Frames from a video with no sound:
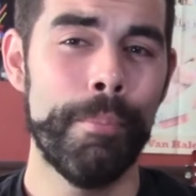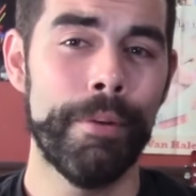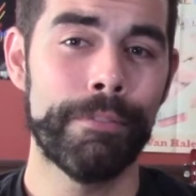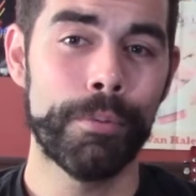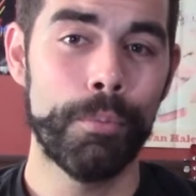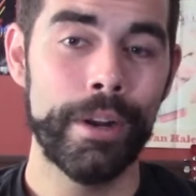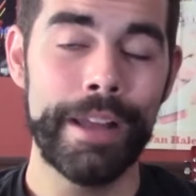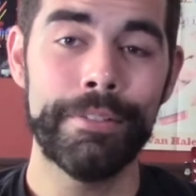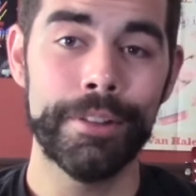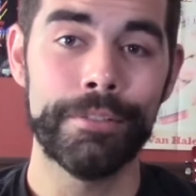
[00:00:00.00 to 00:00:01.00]
But for
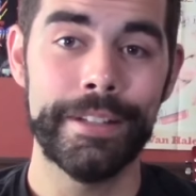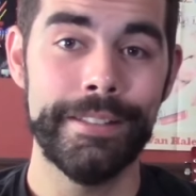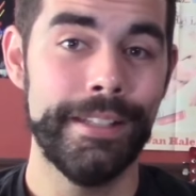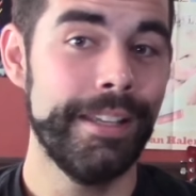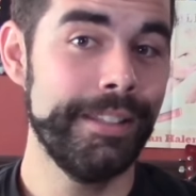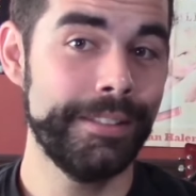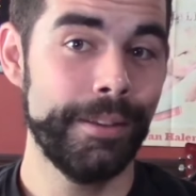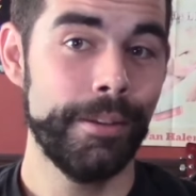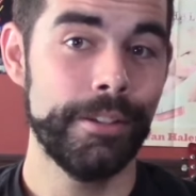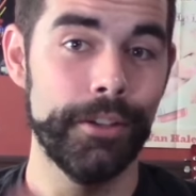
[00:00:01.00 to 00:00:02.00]
whatever the reason is,
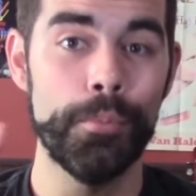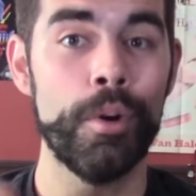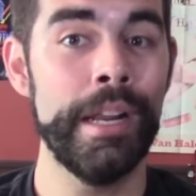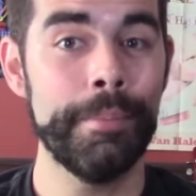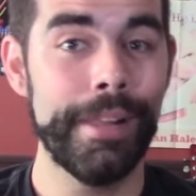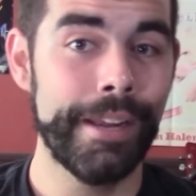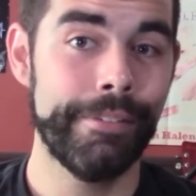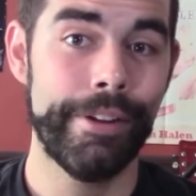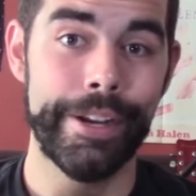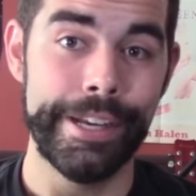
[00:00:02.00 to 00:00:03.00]
Good Morning Black
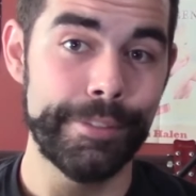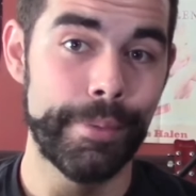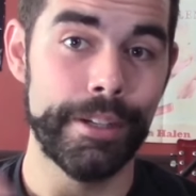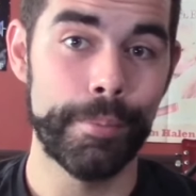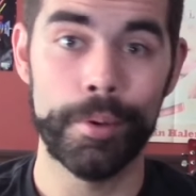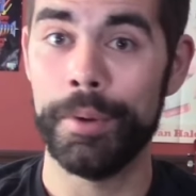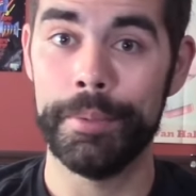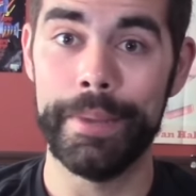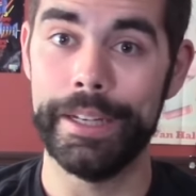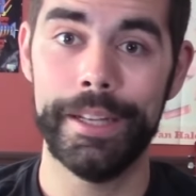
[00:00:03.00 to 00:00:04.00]
Friday is my number
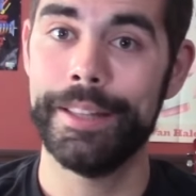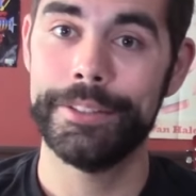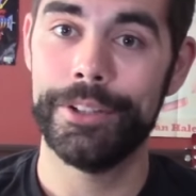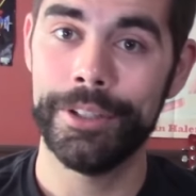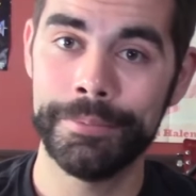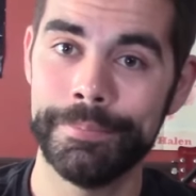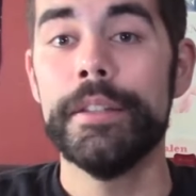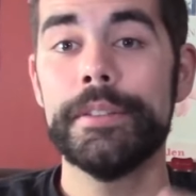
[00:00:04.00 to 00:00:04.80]
one Megadeth song.